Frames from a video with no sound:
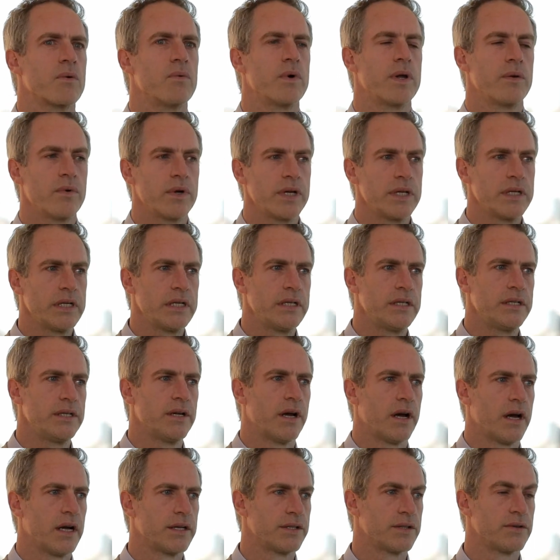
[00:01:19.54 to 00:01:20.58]
We
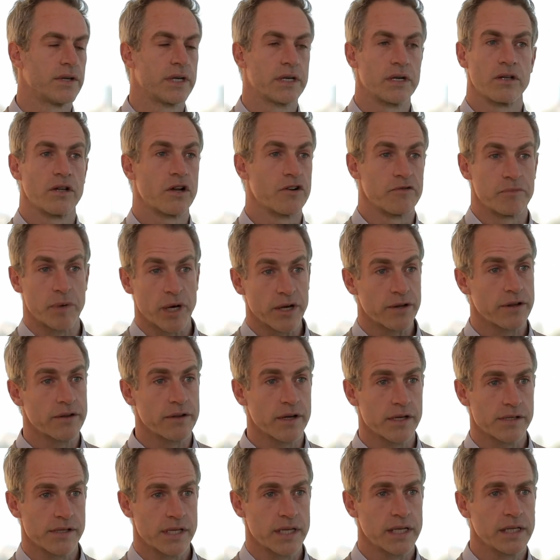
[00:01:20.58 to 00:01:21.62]
are doing a lot of both of
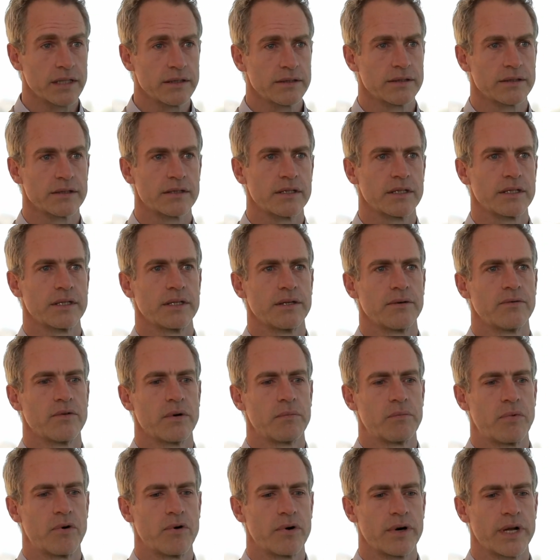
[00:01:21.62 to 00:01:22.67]
those things, the
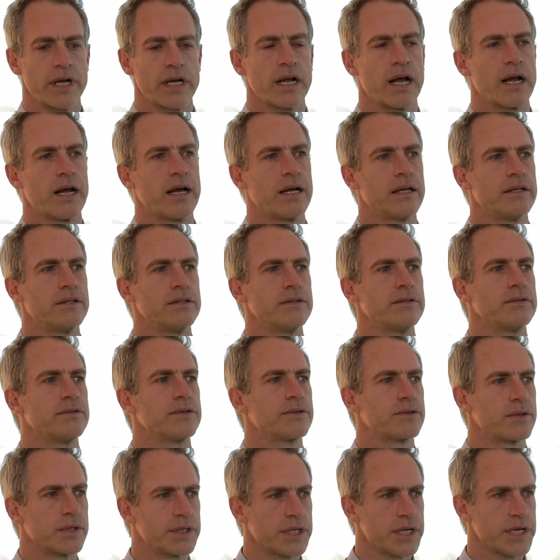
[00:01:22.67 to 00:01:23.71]
reporting and
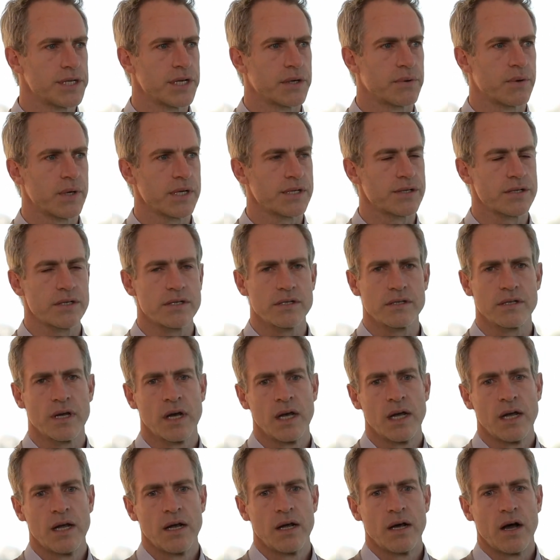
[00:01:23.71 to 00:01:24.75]
strategic questions.
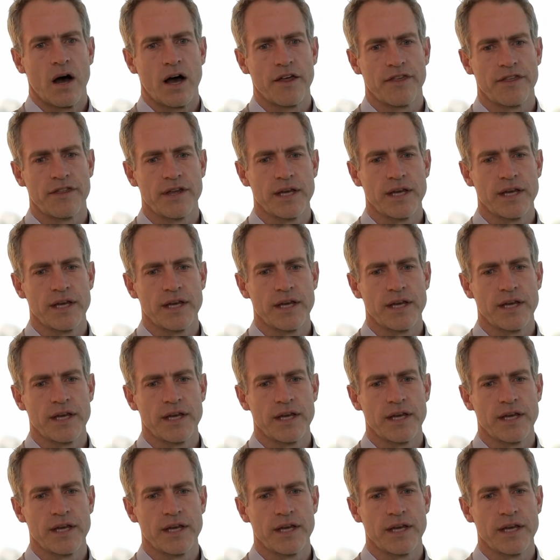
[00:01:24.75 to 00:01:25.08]
I